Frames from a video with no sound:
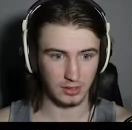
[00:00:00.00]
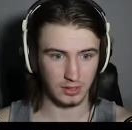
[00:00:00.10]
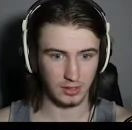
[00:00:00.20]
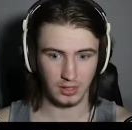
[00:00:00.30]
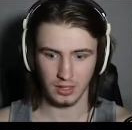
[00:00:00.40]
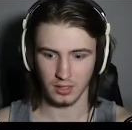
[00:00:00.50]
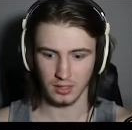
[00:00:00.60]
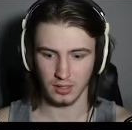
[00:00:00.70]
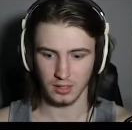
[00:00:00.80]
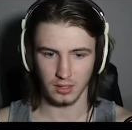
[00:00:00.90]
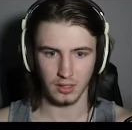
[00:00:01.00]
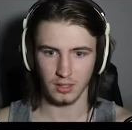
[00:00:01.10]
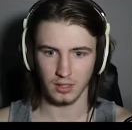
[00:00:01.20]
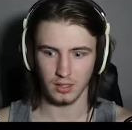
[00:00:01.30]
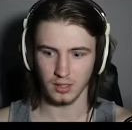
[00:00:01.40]

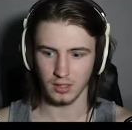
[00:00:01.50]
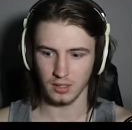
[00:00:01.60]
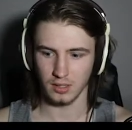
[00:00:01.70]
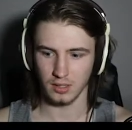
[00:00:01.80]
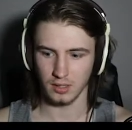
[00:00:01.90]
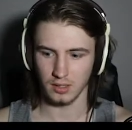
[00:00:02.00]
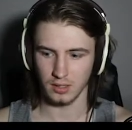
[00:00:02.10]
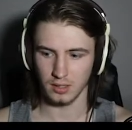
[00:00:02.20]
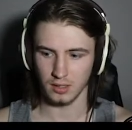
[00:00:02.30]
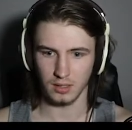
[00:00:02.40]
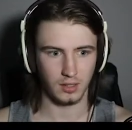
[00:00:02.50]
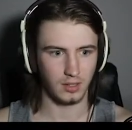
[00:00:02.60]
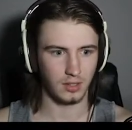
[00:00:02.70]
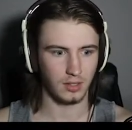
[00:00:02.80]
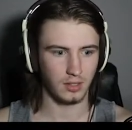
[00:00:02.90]

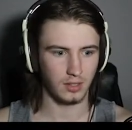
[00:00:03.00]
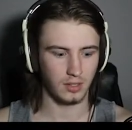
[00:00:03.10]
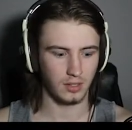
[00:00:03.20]
No one is speaking in this clip.